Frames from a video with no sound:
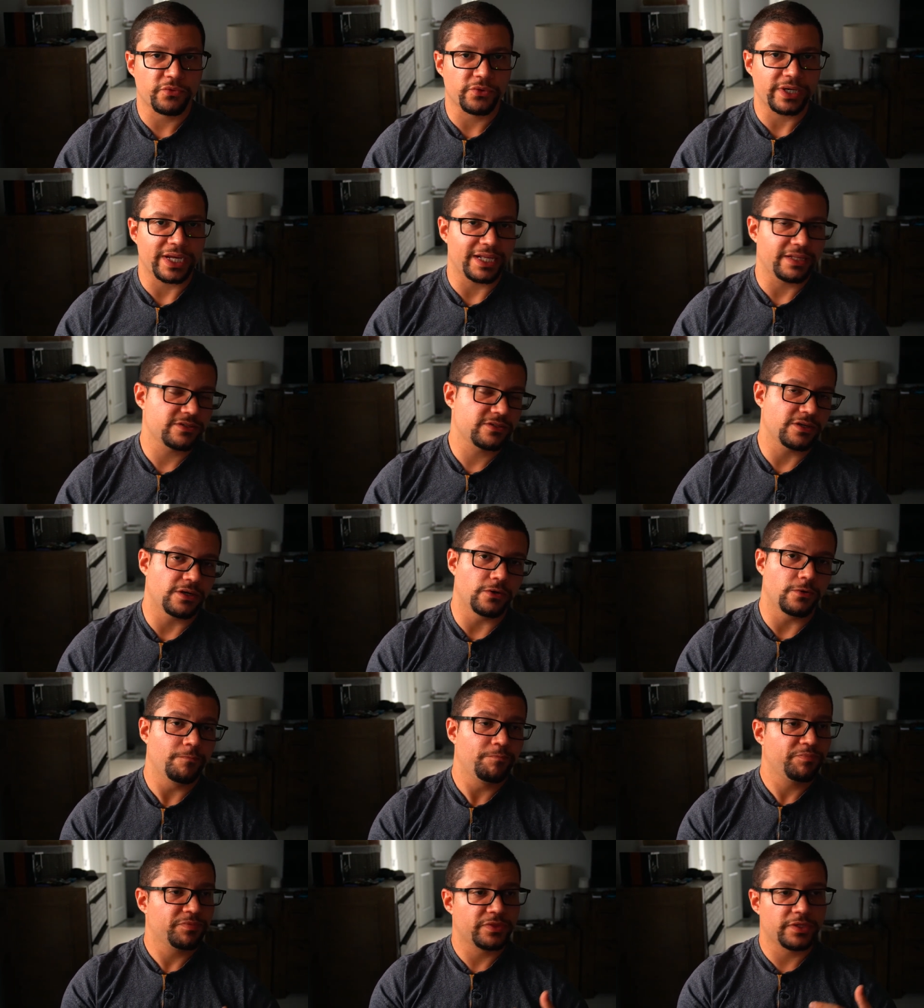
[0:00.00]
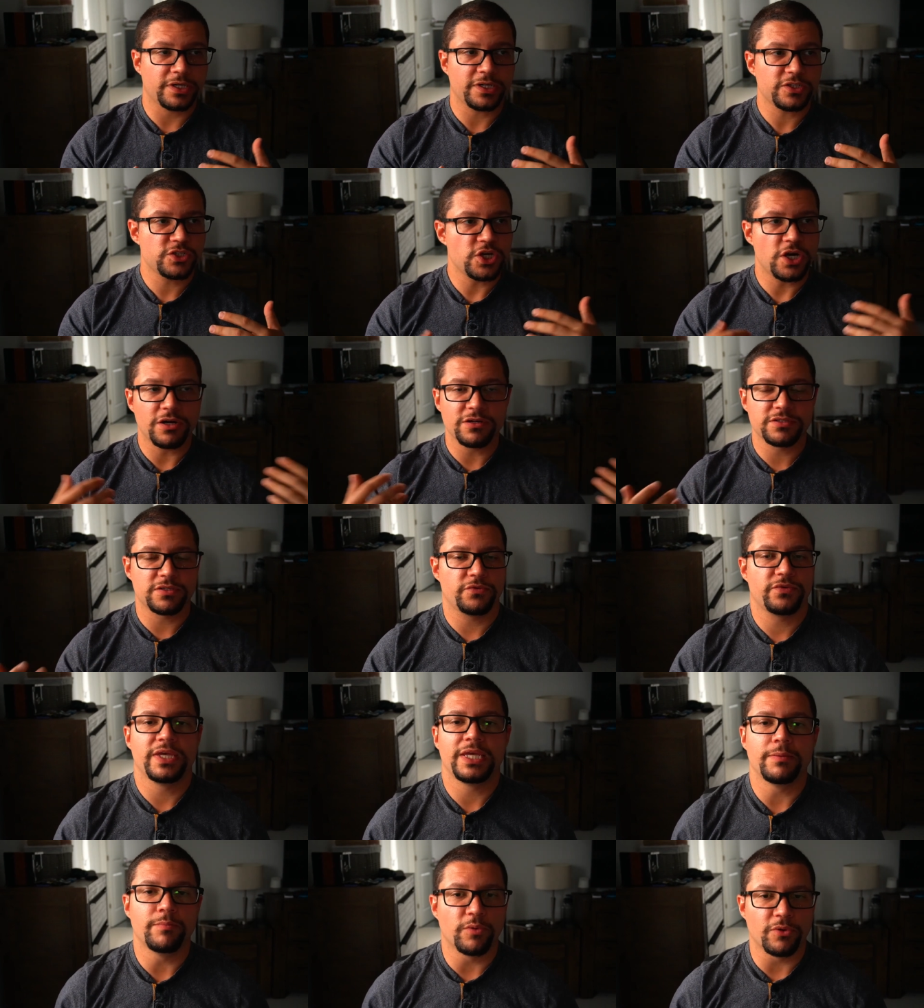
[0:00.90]
So there are tons of
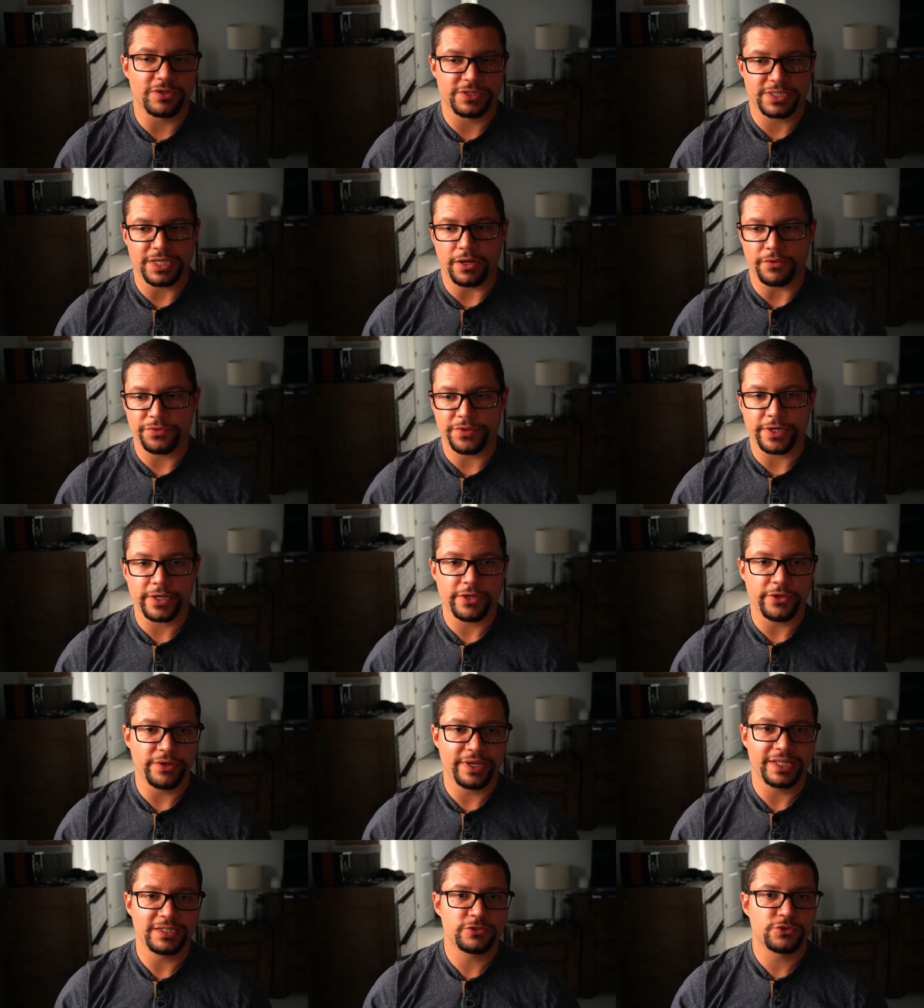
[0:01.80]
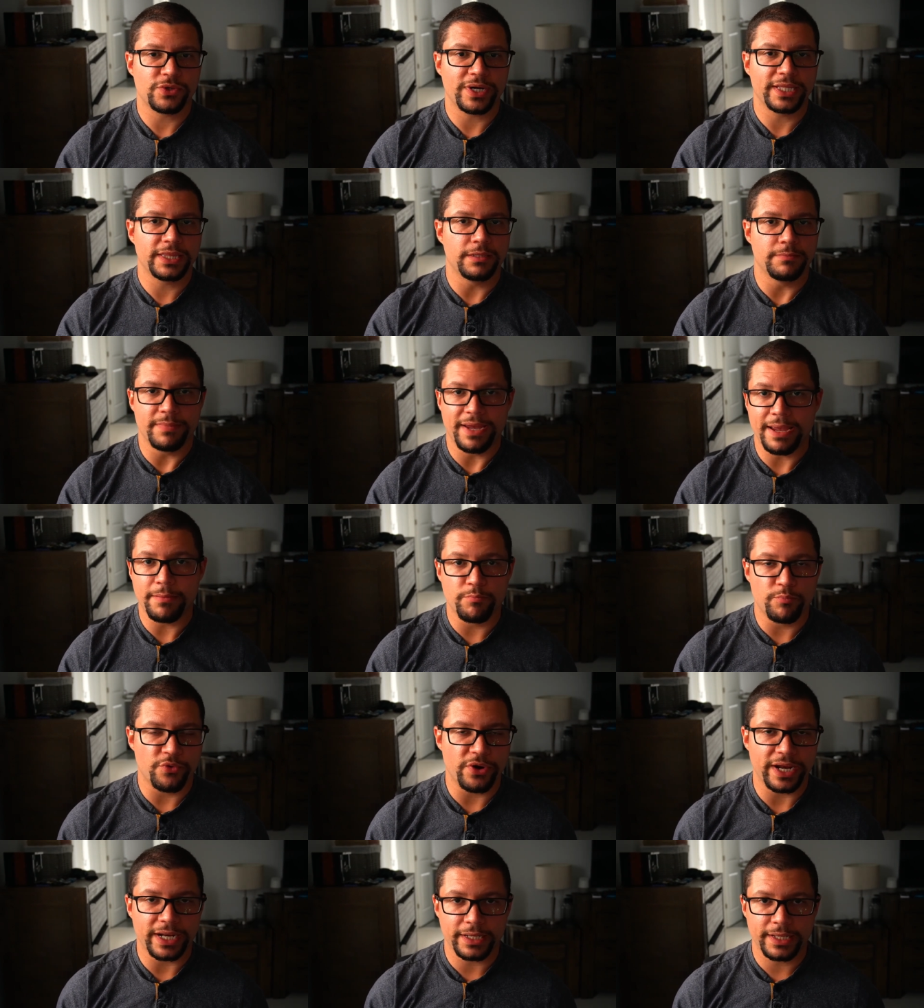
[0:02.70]
keyboards out there. You can try the membrane
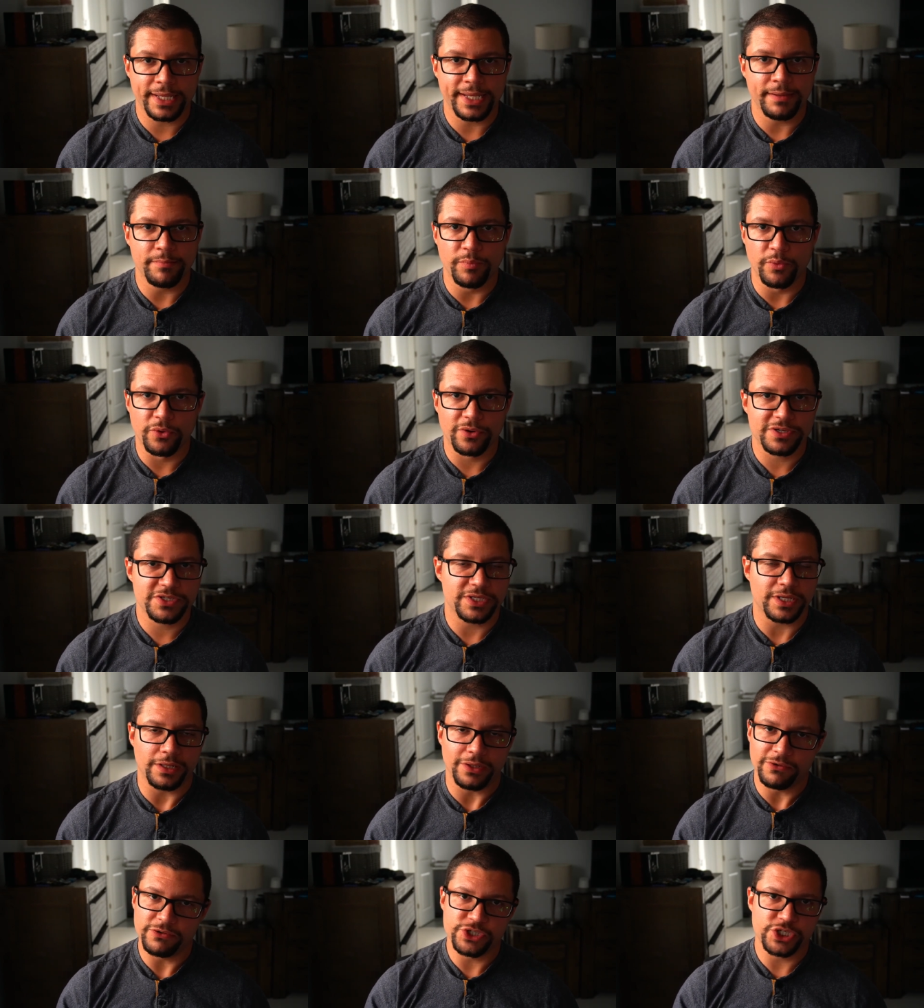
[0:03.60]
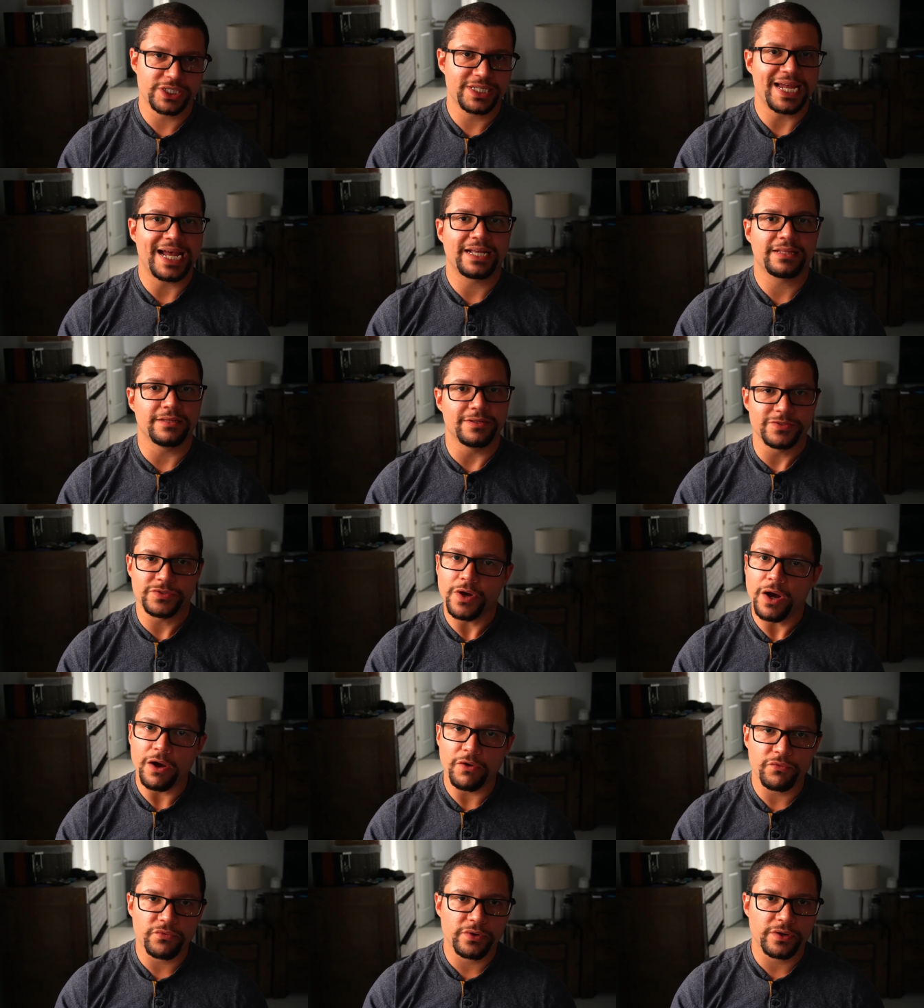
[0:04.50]
keyboards that Logitech does
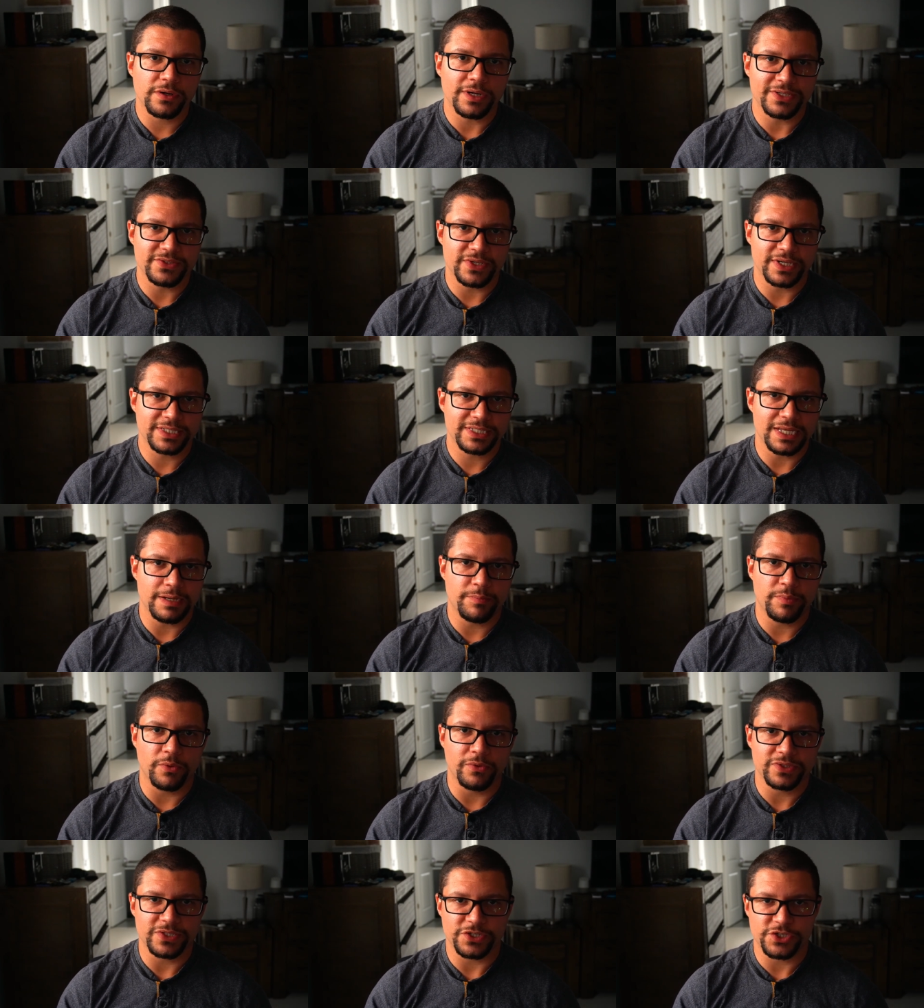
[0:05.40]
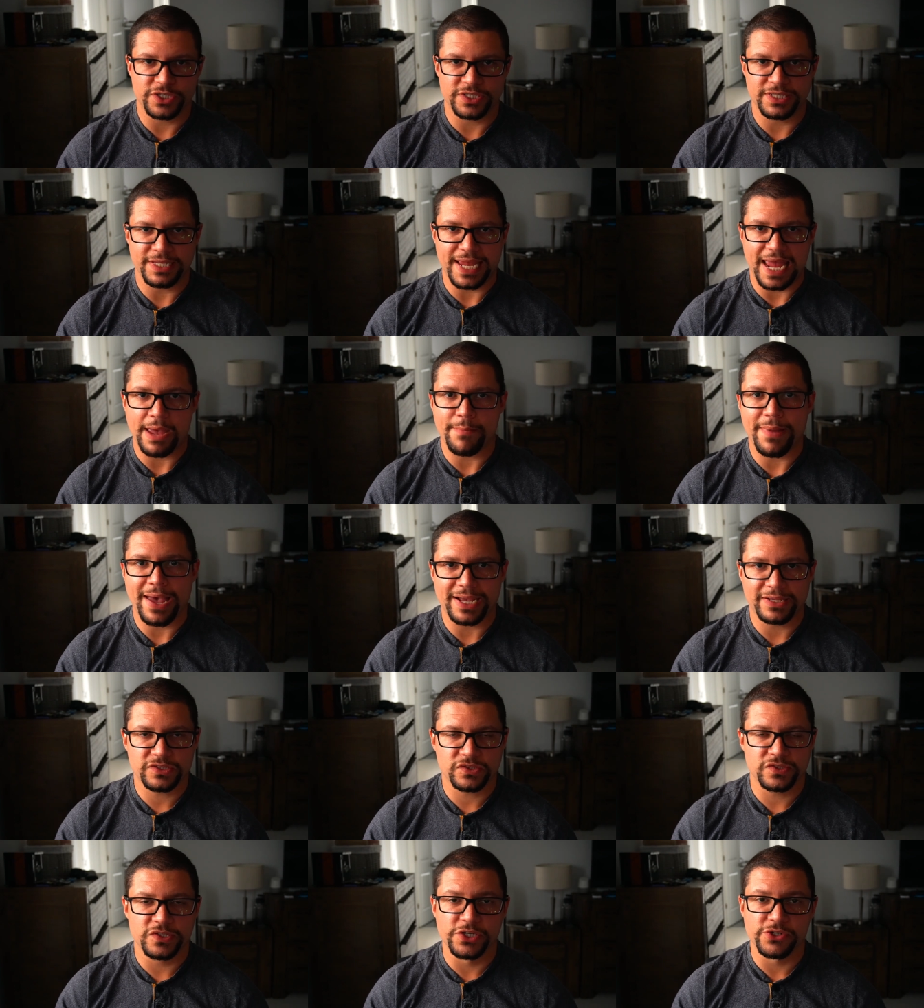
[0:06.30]
offer as an example, such as the MX
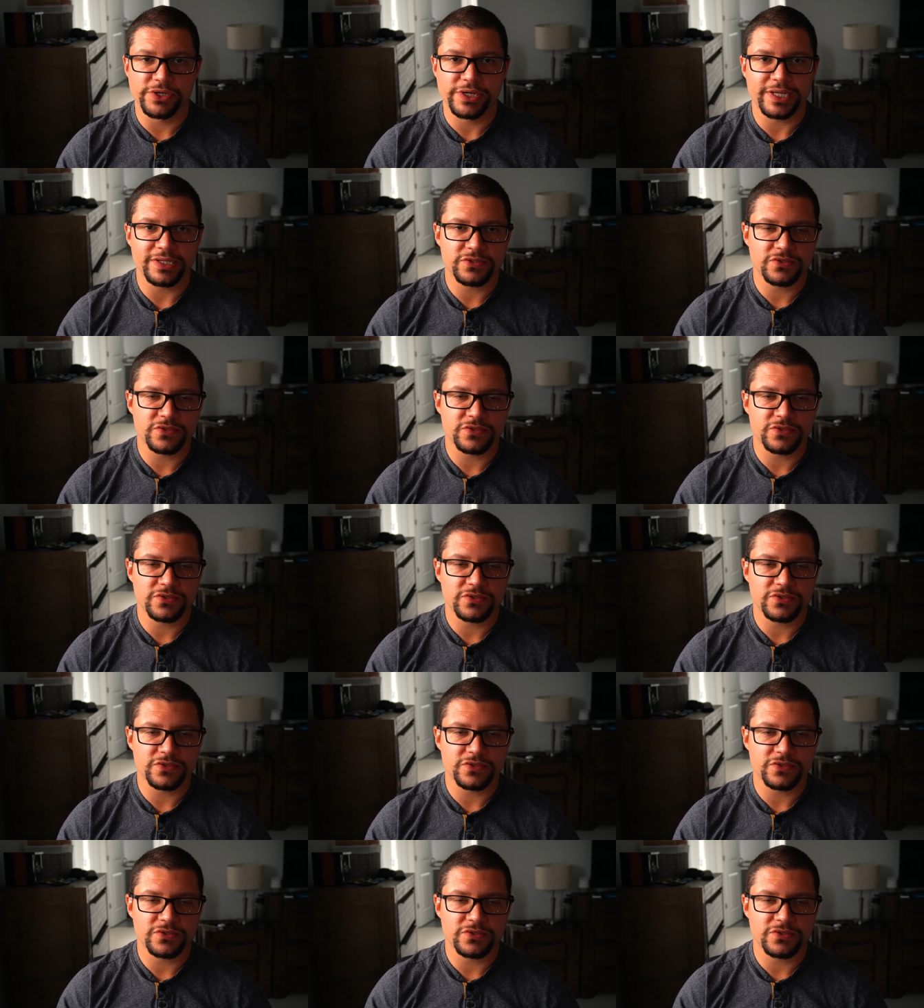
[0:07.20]
series.